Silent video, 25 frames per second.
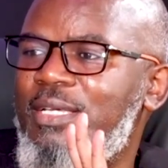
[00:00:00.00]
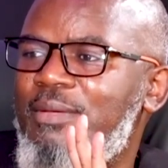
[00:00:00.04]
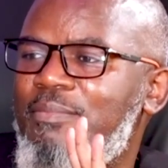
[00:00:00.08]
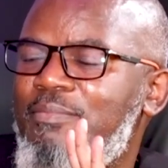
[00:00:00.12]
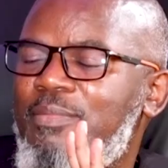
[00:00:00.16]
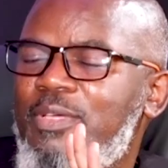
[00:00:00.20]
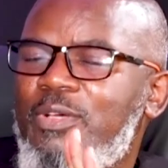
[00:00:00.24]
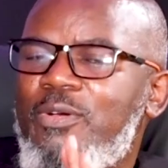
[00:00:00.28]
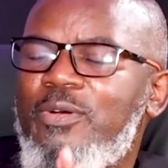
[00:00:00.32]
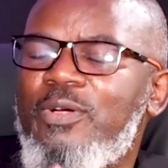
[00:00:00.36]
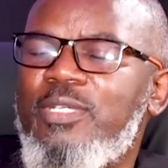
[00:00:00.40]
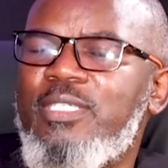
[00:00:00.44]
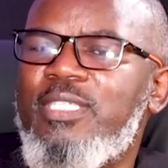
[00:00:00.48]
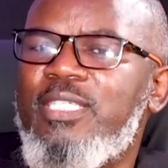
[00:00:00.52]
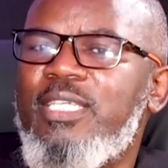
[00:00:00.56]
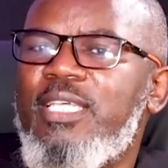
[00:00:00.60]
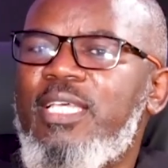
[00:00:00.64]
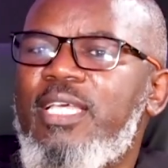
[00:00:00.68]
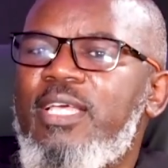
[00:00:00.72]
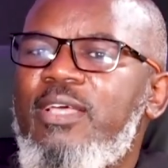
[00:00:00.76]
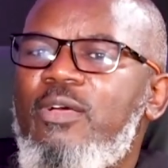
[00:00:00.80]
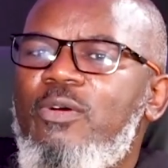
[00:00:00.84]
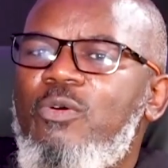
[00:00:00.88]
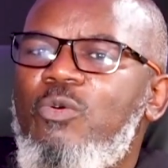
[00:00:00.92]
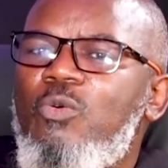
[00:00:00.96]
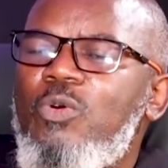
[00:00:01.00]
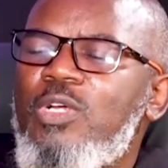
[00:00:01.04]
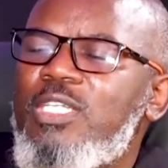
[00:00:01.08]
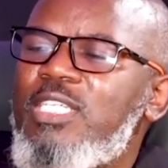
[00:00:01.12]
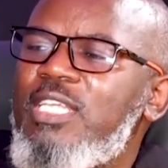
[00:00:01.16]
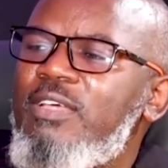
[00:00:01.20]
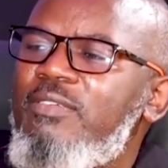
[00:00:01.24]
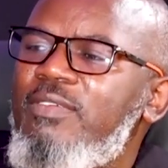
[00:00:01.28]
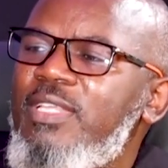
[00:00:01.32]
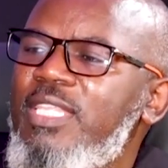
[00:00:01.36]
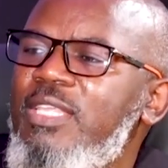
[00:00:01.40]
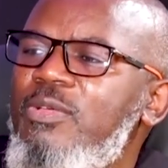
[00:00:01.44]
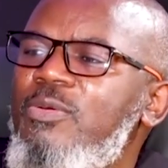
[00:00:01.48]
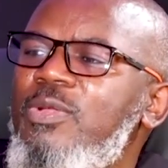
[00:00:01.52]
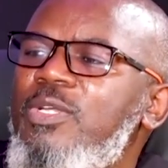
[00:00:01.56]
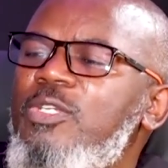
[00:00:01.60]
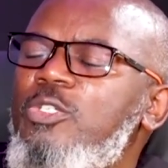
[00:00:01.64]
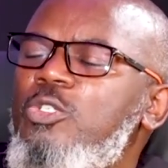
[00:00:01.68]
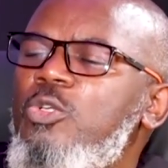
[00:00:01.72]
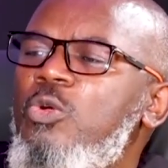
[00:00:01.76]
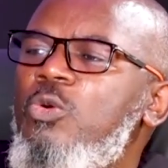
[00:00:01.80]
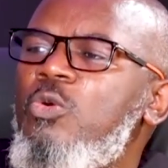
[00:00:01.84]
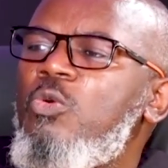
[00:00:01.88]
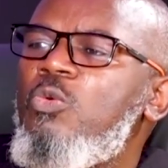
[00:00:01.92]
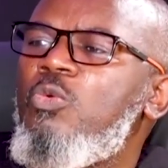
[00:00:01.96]
Because whatever they will
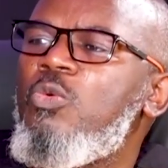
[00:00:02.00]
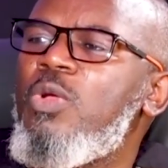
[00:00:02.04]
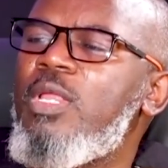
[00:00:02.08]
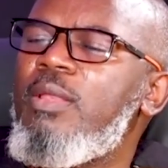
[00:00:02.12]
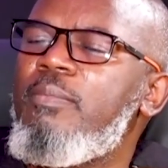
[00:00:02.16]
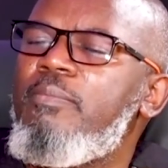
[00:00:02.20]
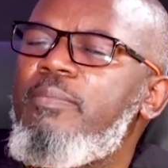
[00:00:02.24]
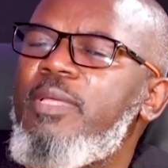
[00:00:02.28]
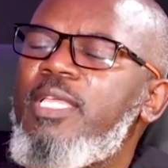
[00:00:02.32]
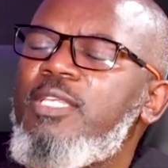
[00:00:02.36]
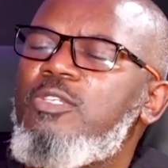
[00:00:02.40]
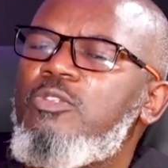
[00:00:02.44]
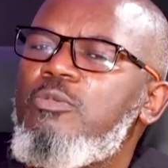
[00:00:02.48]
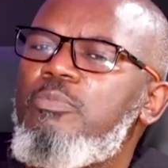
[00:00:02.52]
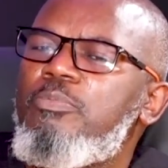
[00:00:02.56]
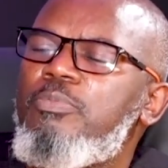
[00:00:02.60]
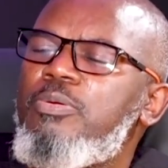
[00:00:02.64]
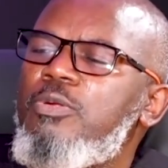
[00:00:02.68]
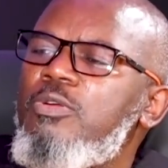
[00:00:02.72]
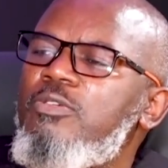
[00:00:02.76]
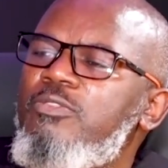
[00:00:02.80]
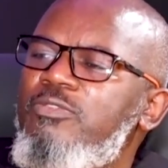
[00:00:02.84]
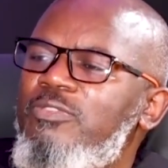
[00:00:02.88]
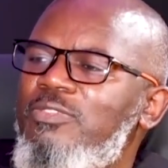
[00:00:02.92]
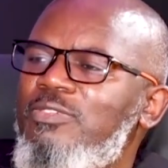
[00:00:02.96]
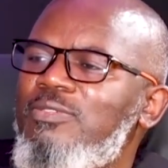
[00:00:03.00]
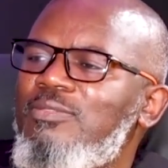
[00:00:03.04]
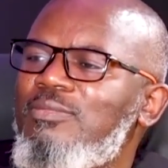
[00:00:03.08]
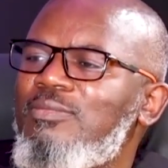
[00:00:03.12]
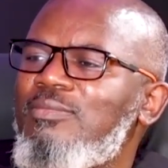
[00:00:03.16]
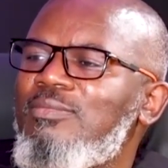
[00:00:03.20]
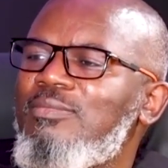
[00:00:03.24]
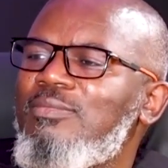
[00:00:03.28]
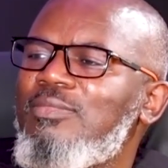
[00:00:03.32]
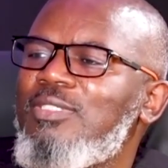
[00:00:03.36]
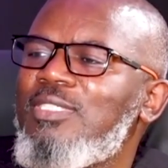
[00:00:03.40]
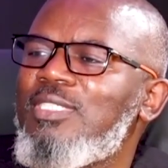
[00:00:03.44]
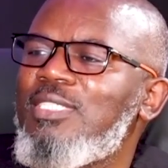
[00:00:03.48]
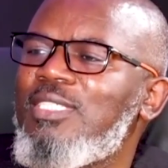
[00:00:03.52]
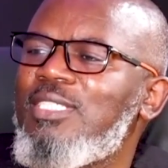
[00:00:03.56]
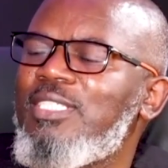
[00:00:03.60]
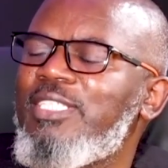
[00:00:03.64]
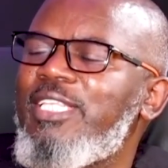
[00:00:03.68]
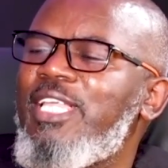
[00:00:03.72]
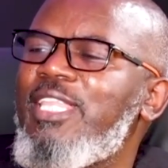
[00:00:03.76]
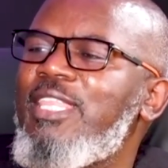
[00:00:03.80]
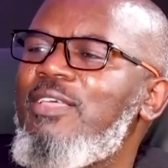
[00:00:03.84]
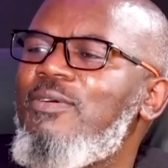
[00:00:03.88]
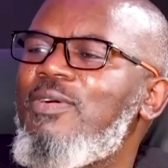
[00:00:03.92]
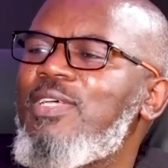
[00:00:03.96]
do will be to prove
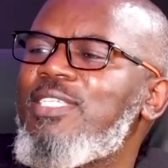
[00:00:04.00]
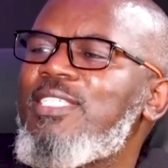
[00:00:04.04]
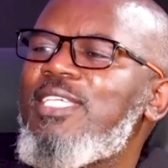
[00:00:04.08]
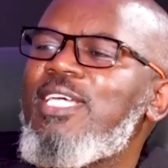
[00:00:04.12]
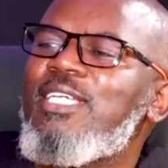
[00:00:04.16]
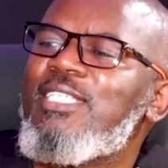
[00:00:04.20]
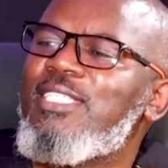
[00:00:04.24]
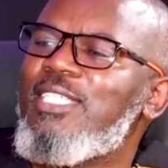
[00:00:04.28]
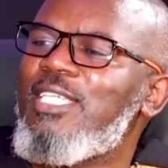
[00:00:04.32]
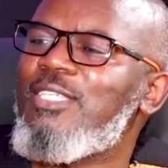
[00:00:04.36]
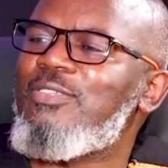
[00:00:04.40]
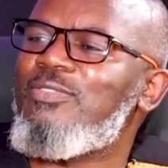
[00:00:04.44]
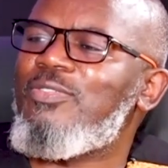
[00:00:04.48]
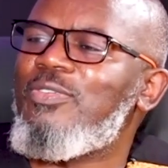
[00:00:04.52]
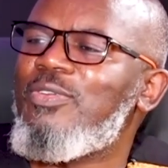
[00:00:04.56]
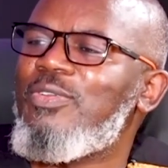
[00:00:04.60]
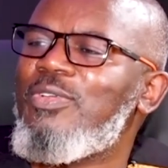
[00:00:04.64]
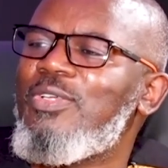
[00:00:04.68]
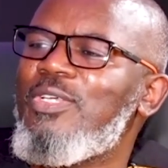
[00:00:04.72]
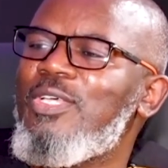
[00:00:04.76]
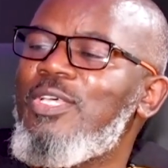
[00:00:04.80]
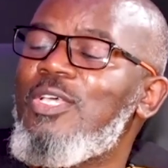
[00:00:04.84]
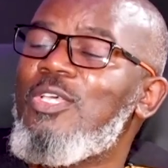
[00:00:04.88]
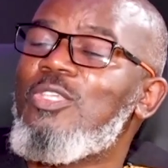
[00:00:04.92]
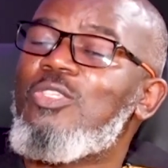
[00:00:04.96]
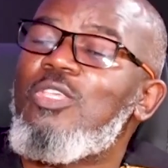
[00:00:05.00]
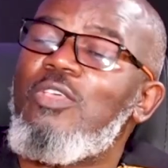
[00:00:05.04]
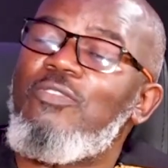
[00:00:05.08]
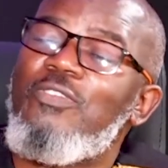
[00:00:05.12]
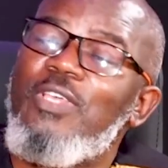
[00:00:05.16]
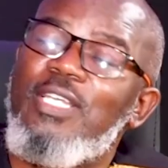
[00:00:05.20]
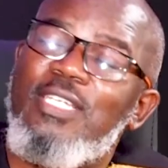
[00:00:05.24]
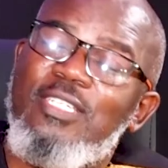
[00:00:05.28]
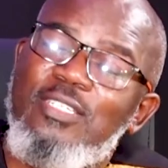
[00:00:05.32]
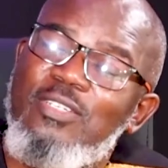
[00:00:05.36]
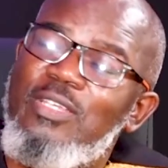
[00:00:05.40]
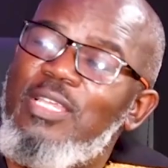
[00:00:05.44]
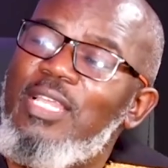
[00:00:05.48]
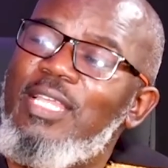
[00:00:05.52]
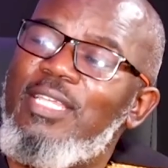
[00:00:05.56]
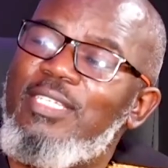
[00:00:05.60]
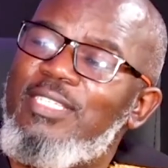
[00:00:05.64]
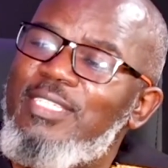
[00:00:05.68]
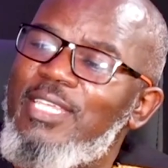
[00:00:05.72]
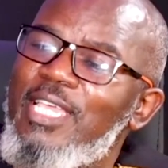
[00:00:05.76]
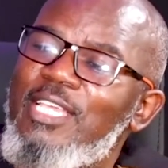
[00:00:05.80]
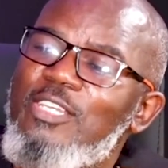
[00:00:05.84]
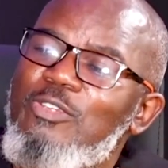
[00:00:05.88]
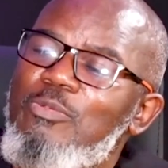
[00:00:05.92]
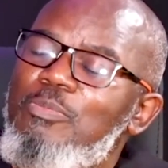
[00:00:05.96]
that they were successful. So if you're
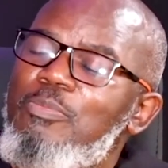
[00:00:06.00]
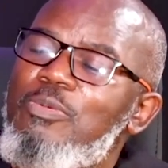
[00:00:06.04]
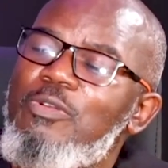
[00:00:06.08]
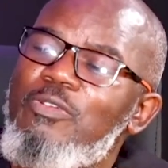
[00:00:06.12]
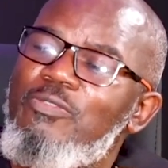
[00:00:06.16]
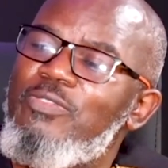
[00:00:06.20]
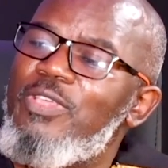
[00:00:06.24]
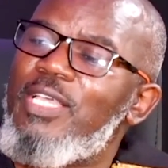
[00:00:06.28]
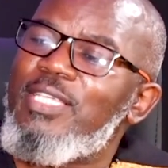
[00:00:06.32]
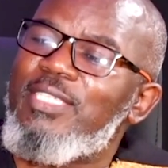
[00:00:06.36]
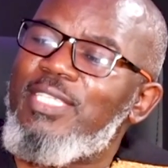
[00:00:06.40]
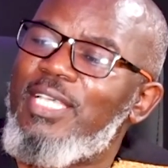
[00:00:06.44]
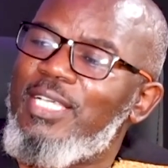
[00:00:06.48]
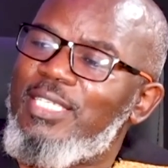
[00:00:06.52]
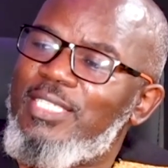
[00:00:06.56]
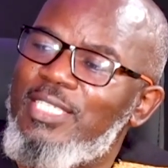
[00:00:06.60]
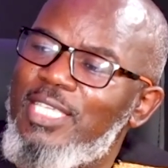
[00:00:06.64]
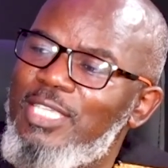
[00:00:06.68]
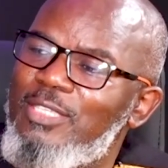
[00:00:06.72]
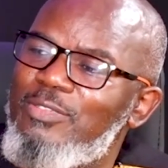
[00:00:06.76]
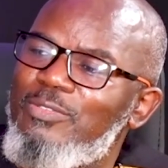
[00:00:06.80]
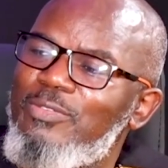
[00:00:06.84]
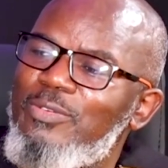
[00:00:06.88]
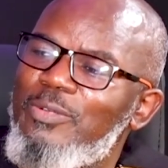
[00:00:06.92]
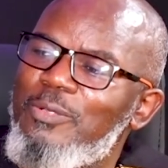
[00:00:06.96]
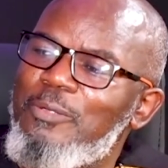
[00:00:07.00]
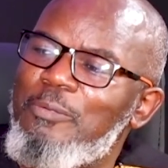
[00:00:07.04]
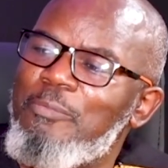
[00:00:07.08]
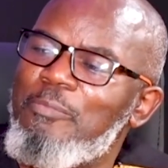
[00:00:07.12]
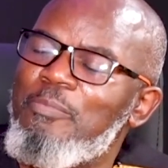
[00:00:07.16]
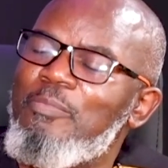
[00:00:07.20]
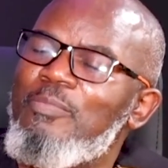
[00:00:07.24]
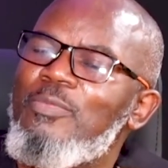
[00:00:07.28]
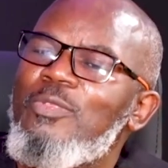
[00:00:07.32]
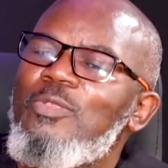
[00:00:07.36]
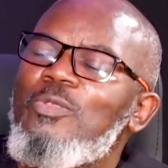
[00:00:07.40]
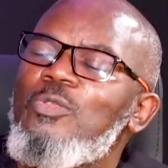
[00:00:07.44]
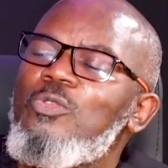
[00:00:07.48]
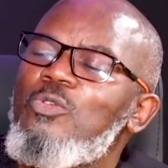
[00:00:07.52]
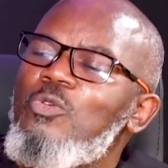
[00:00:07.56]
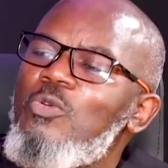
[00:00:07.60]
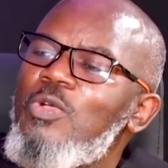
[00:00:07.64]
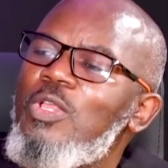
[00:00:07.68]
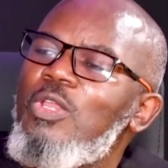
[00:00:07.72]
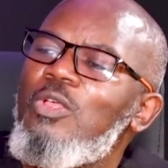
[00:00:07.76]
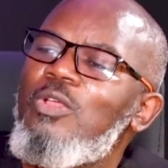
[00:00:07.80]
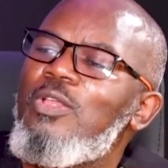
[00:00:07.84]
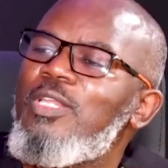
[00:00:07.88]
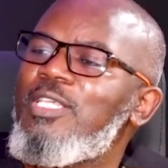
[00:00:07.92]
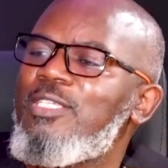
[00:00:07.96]
trying to prove you are successful, you
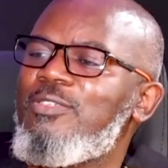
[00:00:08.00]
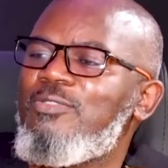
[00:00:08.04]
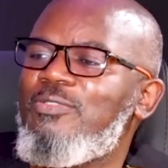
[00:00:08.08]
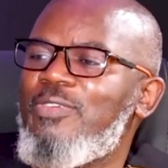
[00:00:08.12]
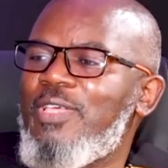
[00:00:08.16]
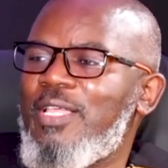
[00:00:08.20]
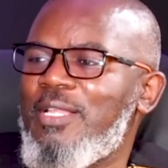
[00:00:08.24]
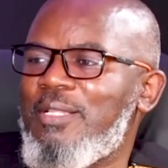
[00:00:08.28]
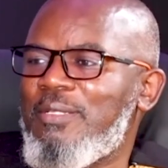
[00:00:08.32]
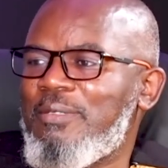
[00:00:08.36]
will always fail.